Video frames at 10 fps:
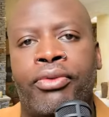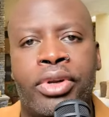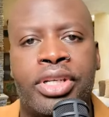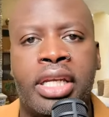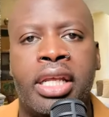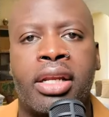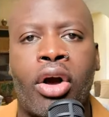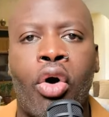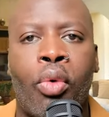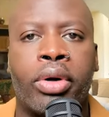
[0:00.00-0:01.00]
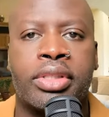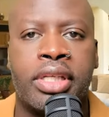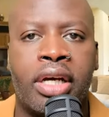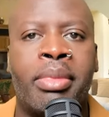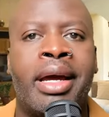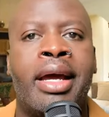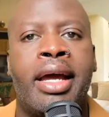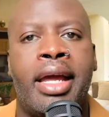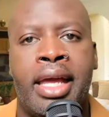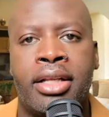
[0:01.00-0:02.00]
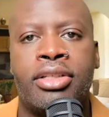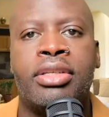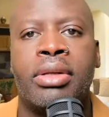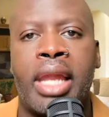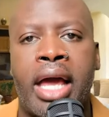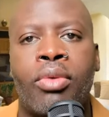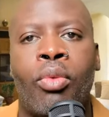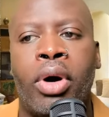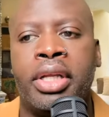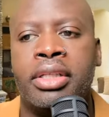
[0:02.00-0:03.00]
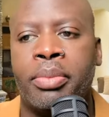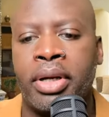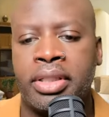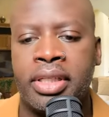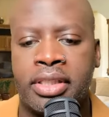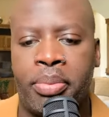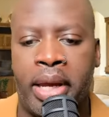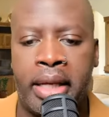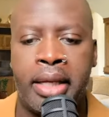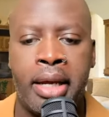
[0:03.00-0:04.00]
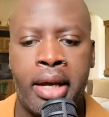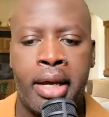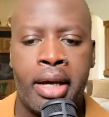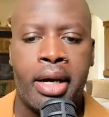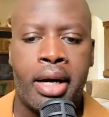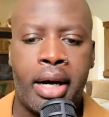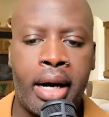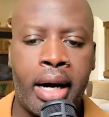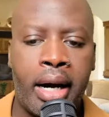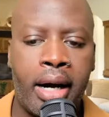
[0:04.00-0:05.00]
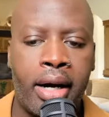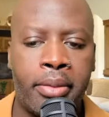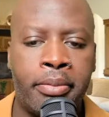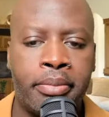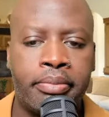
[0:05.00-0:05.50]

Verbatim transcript: for Diddy to coerce him into, like, wanting to participate. Um,